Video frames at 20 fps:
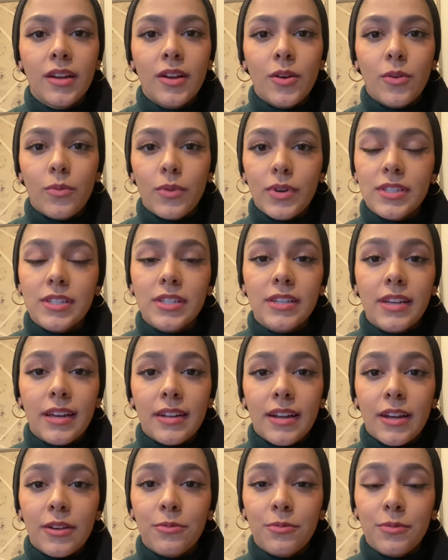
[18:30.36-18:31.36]
Once again,
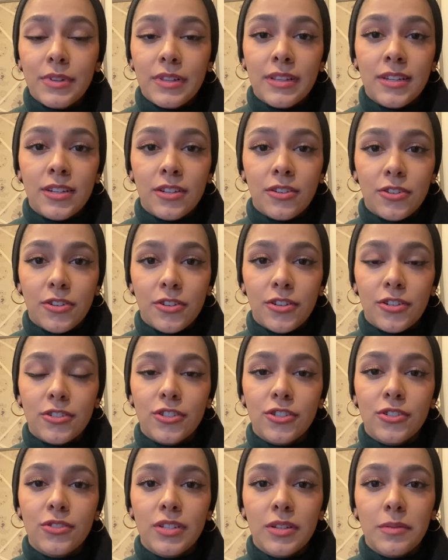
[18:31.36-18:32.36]
I really encourage
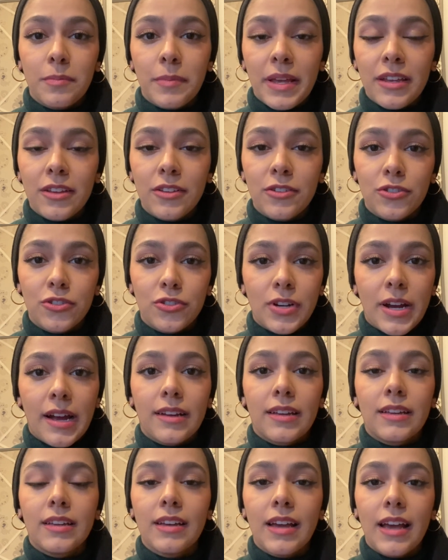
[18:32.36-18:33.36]
you to make your
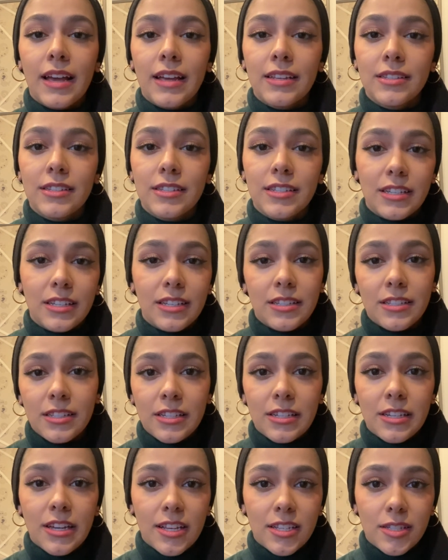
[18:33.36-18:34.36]
tracking as
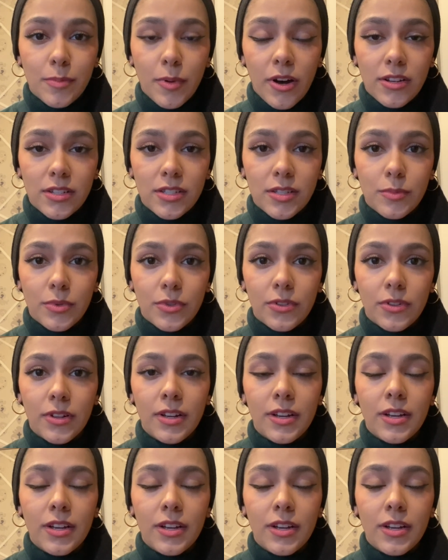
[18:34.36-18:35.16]
easy as possible